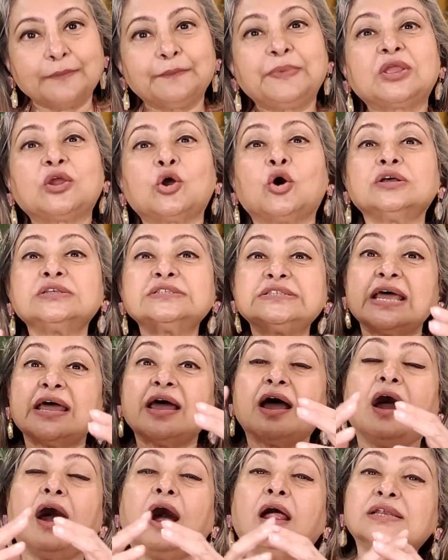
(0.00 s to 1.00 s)
Because their
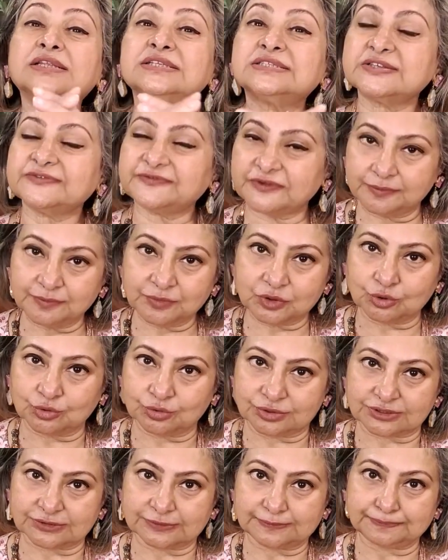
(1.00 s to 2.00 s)
hearts have come
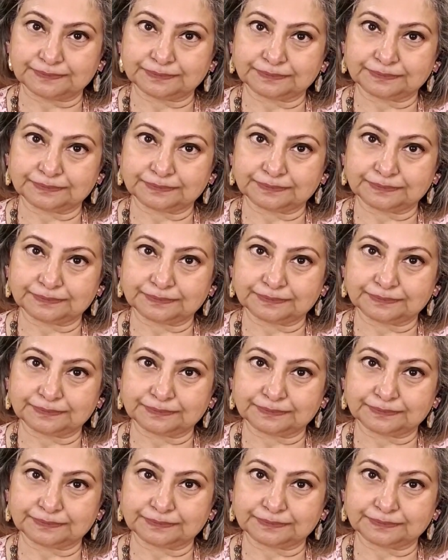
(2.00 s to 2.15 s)
closer.